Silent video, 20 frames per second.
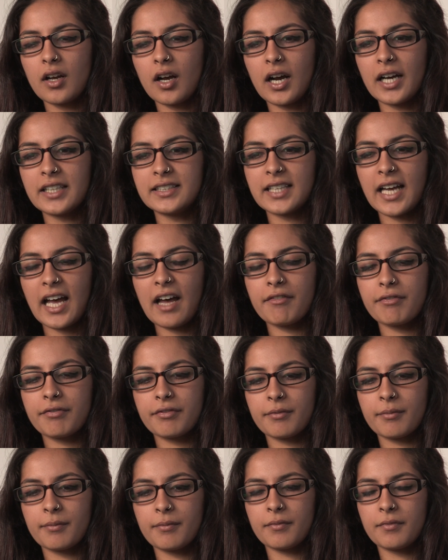I'd
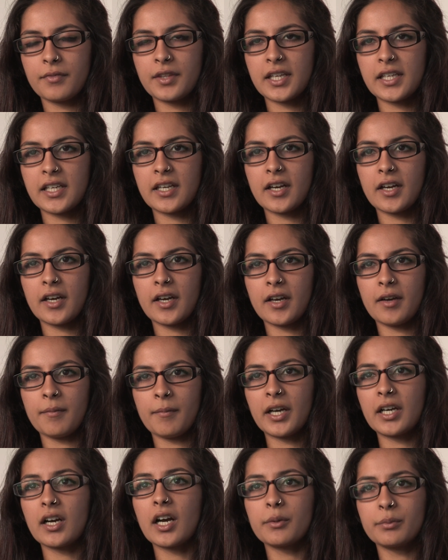have my
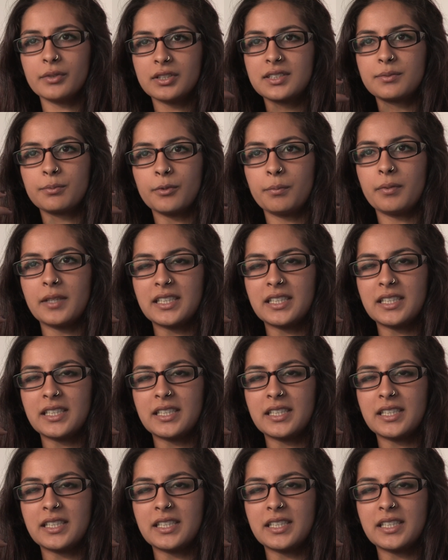eye would